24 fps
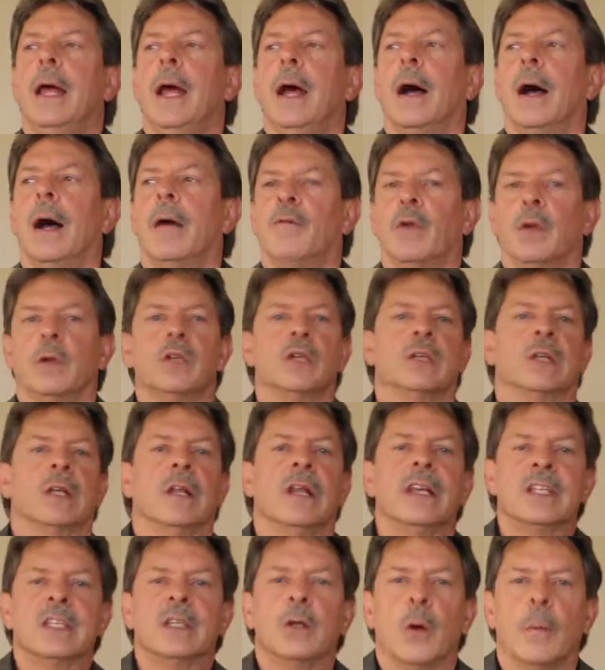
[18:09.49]
if you just
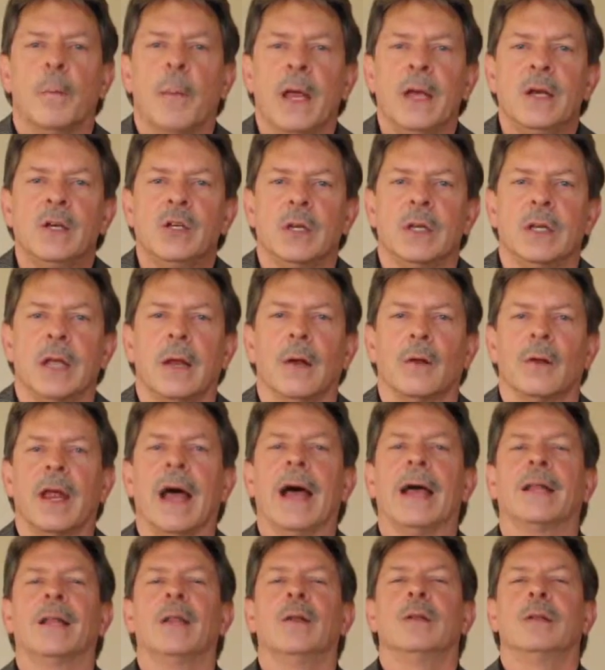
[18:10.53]
listen to a patient, they'll
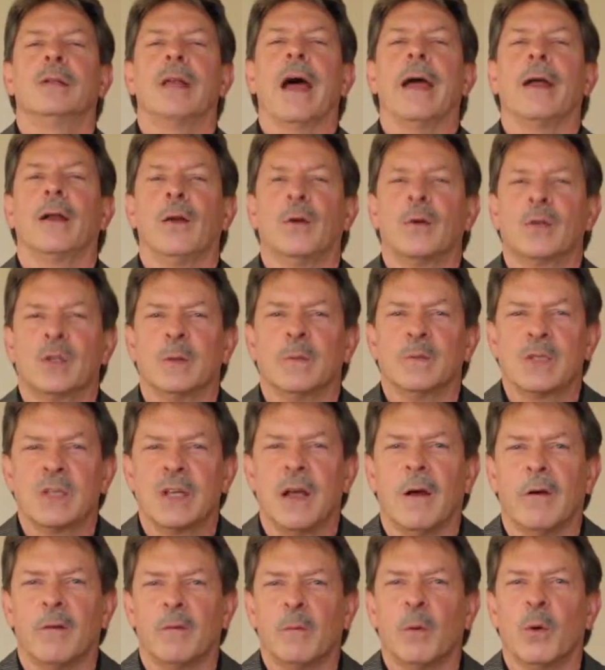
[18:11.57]
diagnose
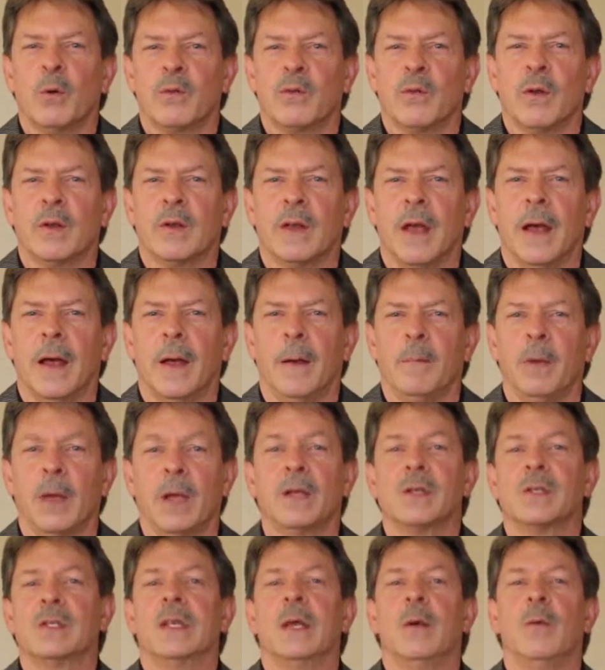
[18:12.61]
themselves most of the time,
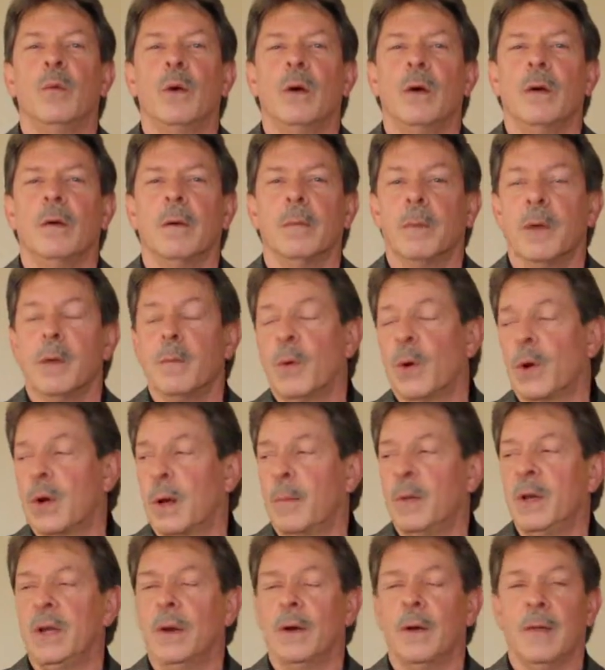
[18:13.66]
because they will. People
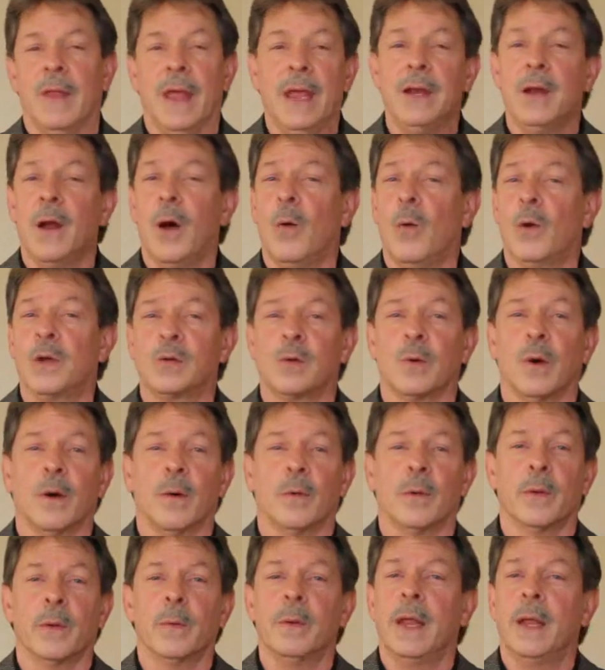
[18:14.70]
come in here and they know what's wrong
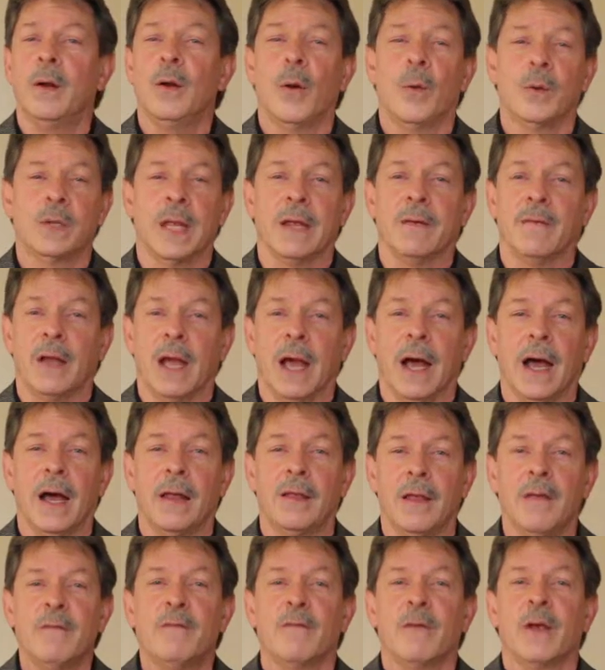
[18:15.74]
with them. They know what they've got.
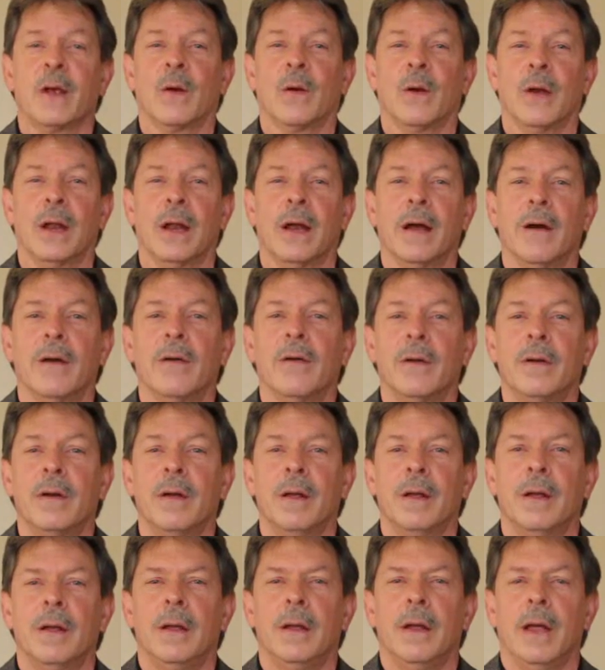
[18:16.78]
They've figured it out.
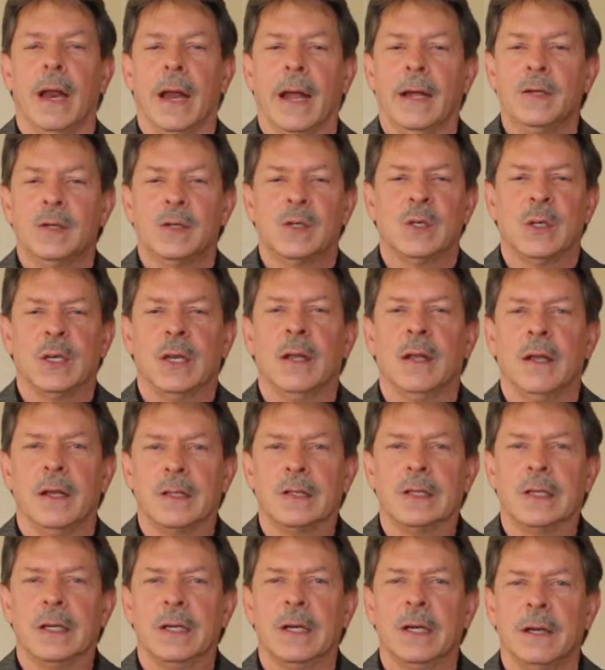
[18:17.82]
And I just sit and
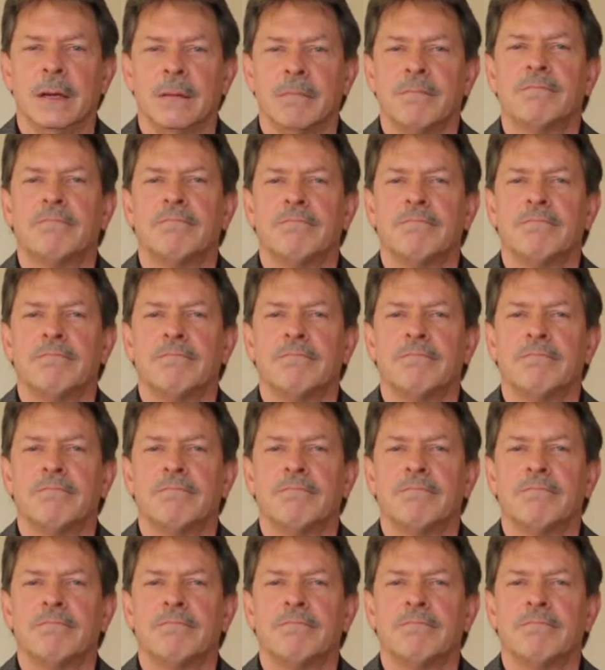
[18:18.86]
listen and,